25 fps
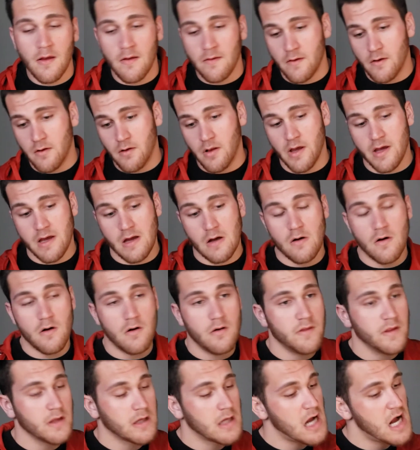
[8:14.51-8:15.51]
they're like,
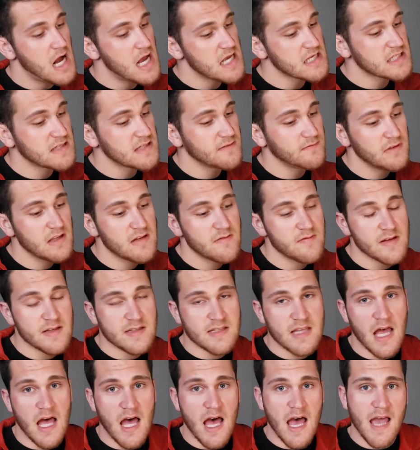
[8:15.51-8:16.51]
oh, the cost of living's
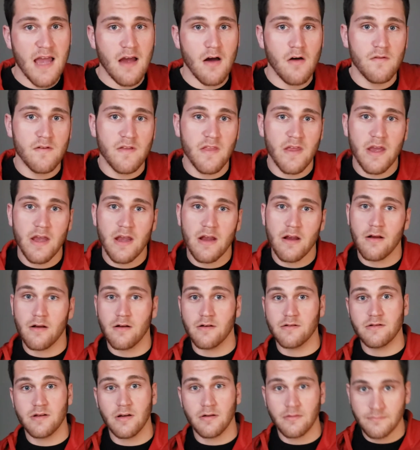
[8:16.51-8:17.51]
high over
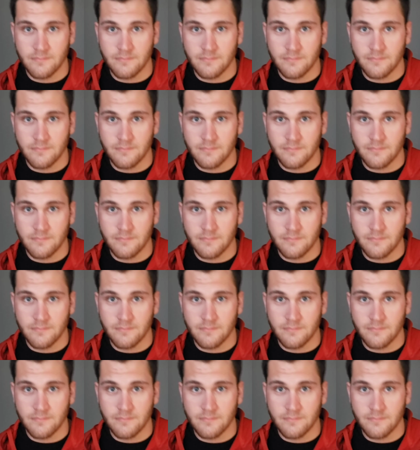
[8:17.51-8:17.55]
there.